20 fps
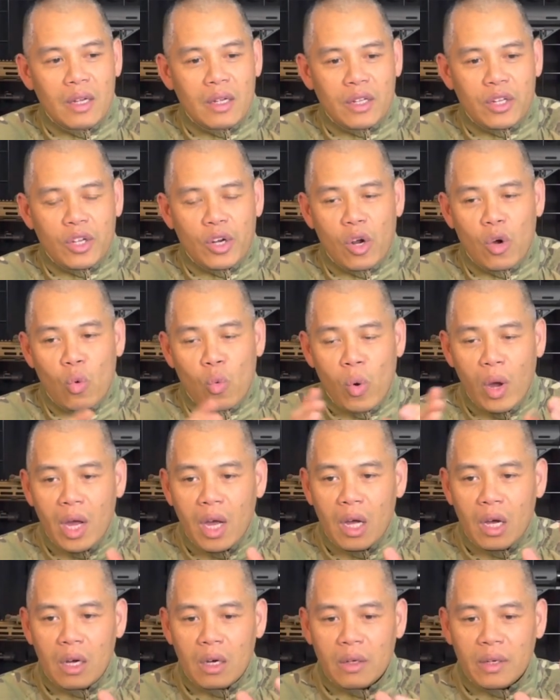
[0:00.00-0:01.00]

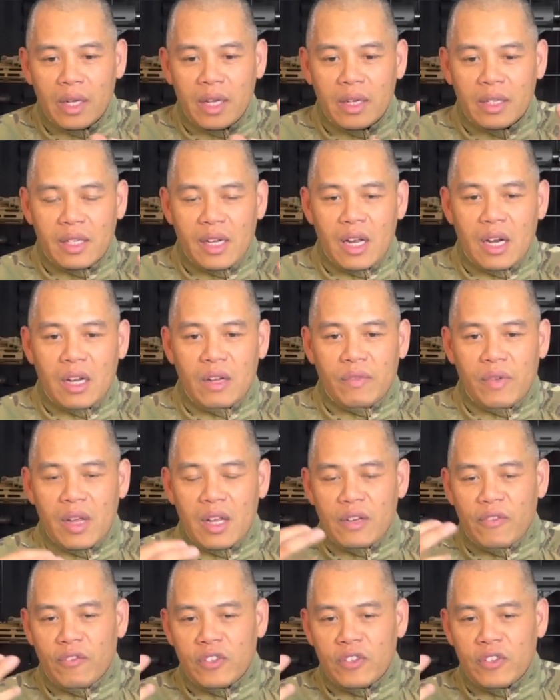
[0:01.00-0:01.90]
well in kind of a